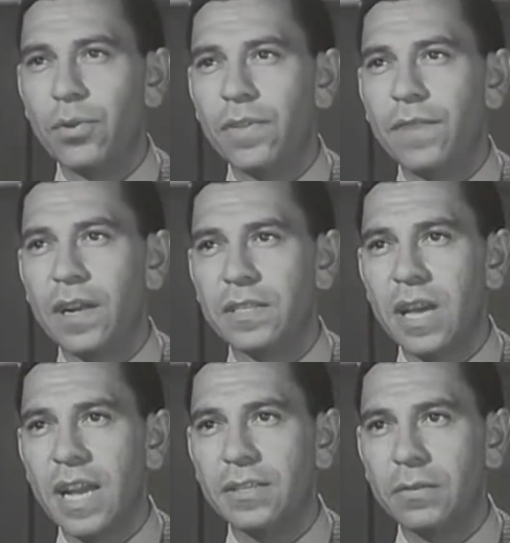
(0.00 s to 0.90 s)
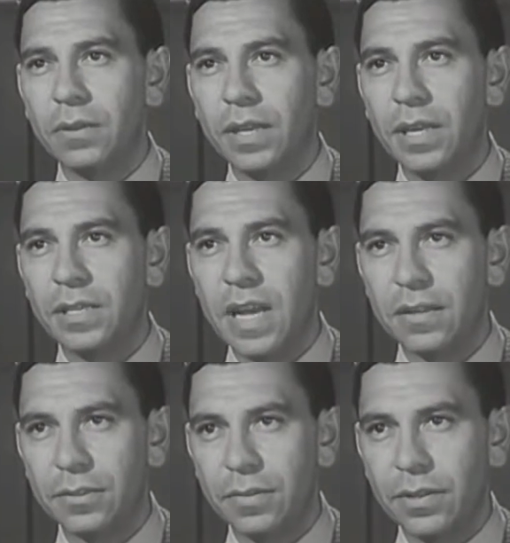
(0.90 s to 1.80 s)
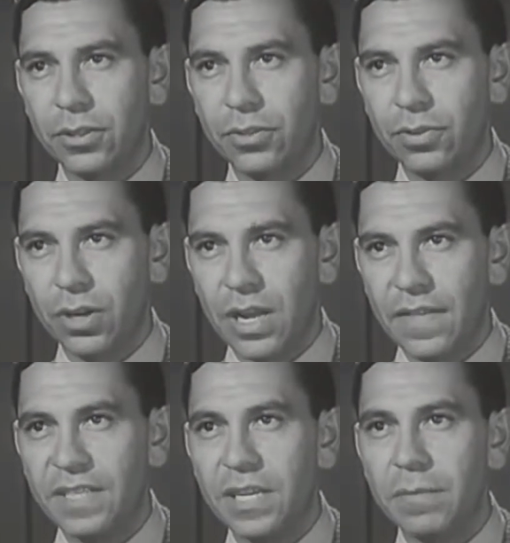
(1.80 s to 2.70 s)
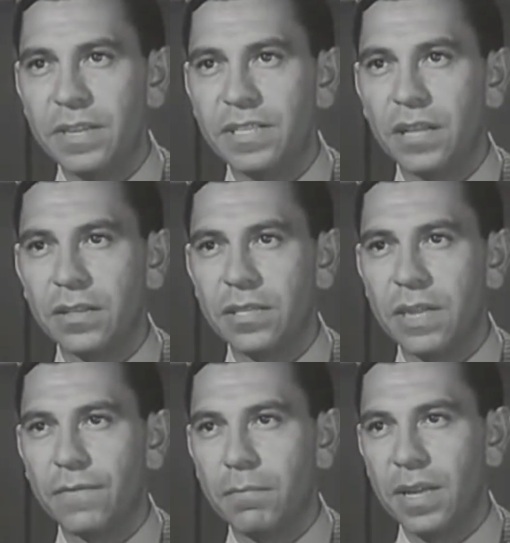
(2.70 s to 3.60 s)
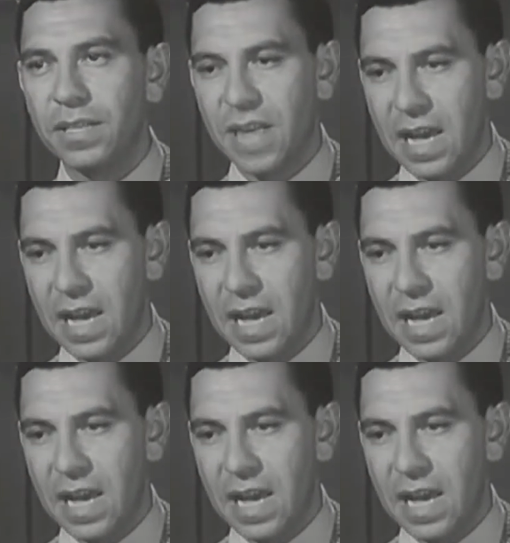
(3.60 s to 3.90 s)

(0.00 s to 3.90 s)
Now, both the fellows in the high school and the kids down the street in the junior high, they say you've been selling this stuff for months.